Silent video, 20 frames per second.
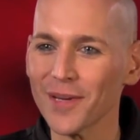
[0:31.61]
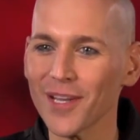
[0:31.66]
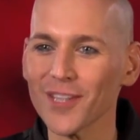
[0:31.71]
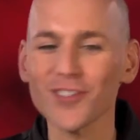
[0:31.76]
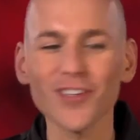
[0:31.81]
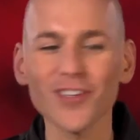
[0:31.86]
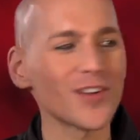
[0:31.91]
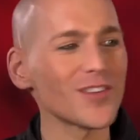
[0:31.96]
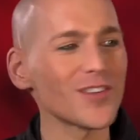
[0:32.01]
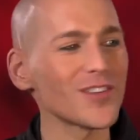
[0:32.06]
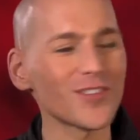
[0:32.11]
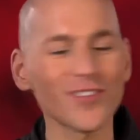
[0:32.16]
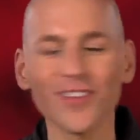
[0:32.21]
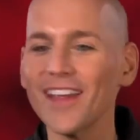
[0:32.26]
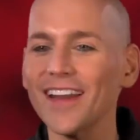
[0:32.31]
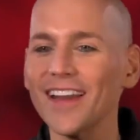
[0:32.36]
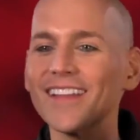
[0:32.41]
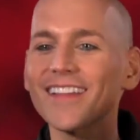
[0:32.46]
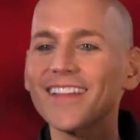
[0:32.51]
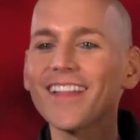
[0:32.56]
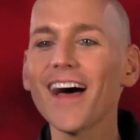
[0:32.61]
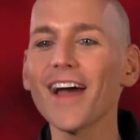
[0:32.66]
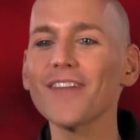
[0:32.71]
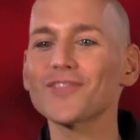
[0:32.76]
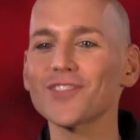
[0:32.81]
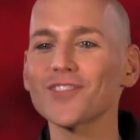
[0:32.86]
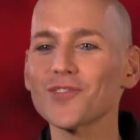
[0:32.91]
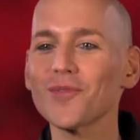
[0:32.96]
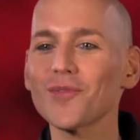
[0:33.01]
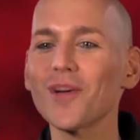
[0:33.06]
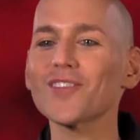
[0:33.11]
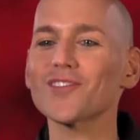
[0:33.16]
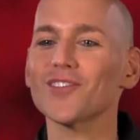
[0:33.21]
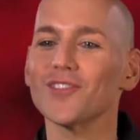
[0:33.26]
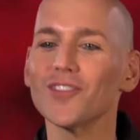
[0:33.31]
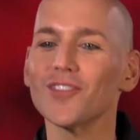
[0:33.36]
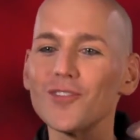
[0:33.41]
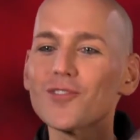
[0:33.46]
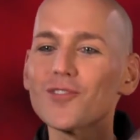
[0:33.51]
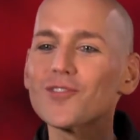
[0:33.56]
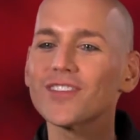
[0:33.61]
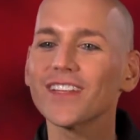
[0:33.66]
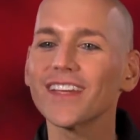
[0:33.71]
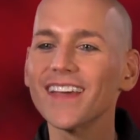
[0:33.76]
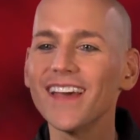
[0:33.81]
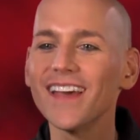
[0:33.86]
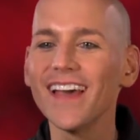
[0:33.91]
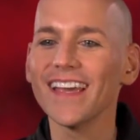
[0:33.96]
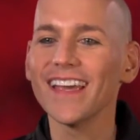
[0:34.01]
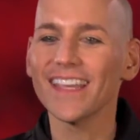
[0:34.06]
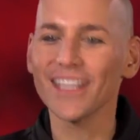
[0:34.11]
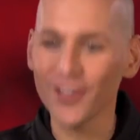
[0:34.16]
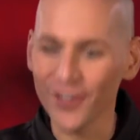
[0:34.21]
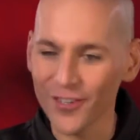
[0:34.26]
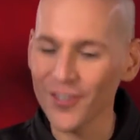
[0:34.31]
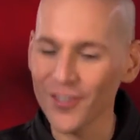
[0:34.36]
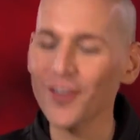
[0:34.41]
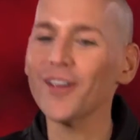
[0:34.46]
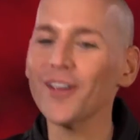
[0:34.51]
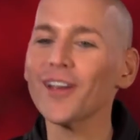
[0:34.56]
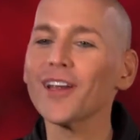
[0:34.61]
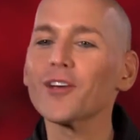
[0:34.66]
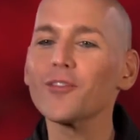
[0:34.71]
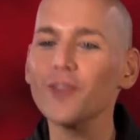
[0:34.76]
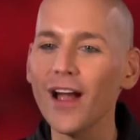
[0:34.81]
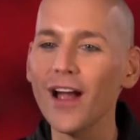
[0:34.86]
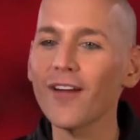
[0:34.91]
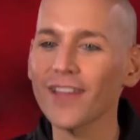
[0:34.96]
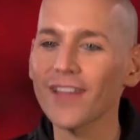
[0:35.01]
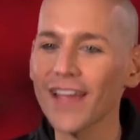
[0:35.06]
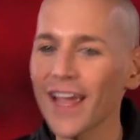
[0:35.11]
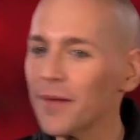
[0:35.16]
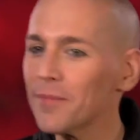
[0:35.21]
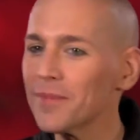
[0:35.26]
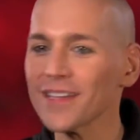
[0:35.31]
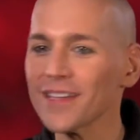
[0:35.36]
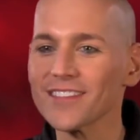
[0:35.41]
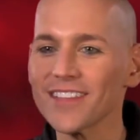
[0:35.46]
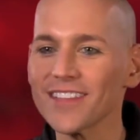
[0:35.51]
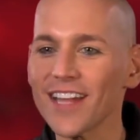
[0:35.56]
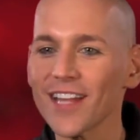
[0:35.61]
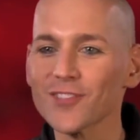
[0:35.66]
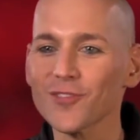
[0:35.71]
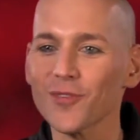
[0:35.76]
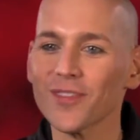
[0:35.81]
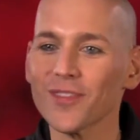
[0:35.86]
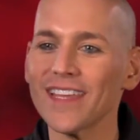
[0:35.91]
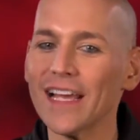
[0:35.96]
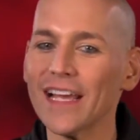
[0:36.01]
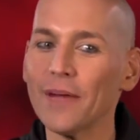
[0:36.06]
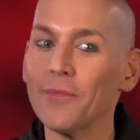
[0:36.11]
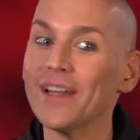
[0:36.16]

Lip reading: because, you know, you're in a live situation, you're usually hearing crowd ambience and that sort of thing,